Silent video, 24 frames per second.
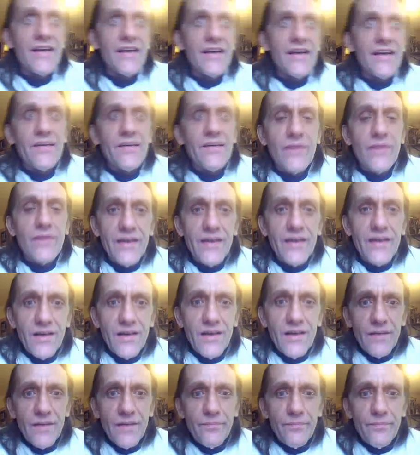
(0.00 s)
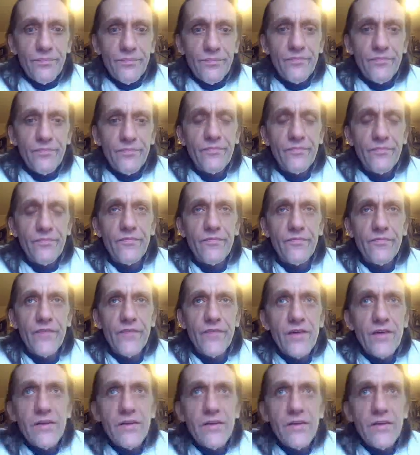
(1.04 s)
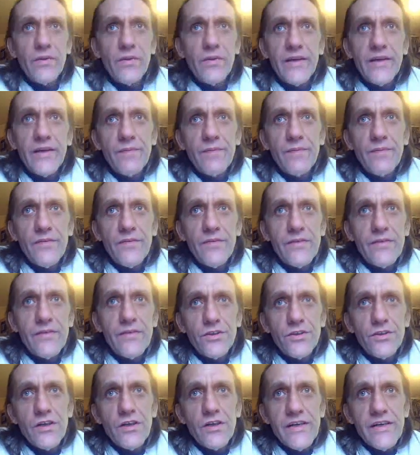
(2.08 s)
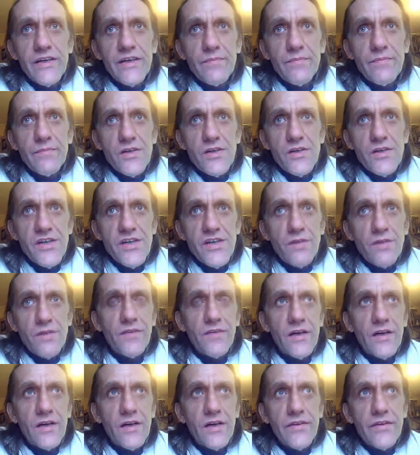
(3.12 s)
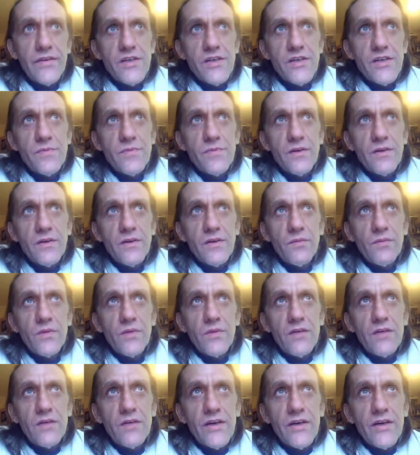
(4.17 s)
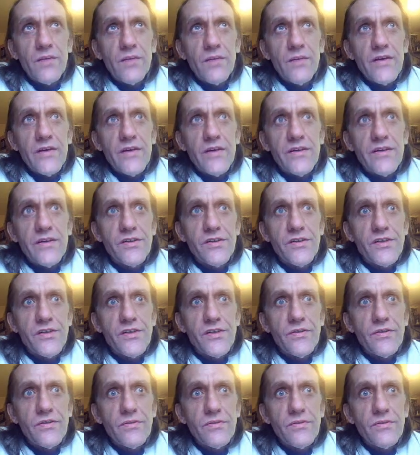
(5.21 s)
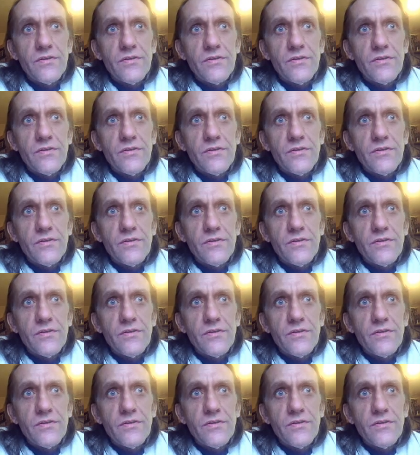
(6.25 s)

anyway, um, the only way, I've never tried it myself like this, but what I recommended to do,